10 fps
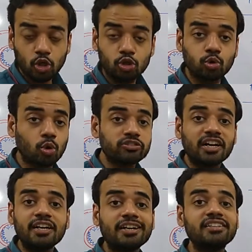those
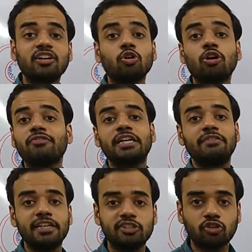arteries are not
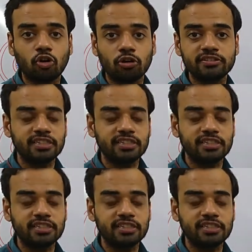very strong.